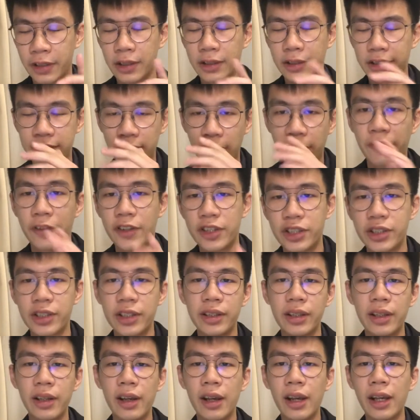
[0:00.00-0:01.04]

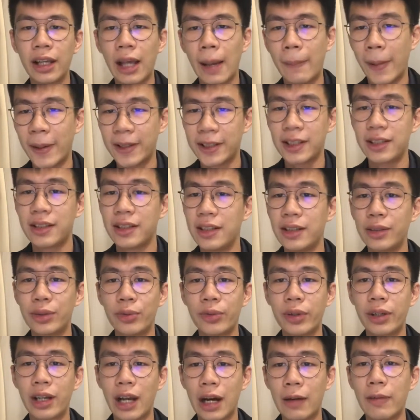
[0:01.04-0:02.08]
sufficient capacity to
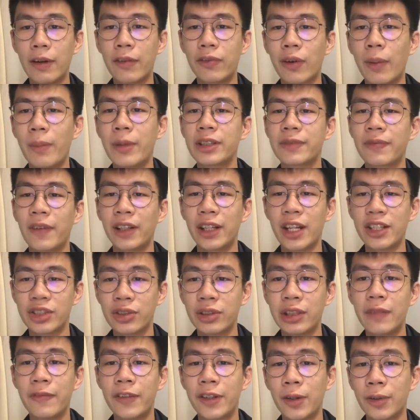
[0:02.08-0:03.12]
recover from his financial
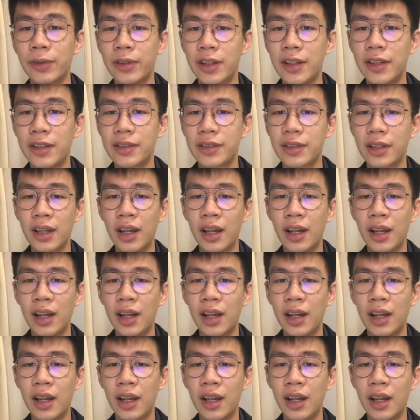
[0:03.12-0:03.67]
difficulties,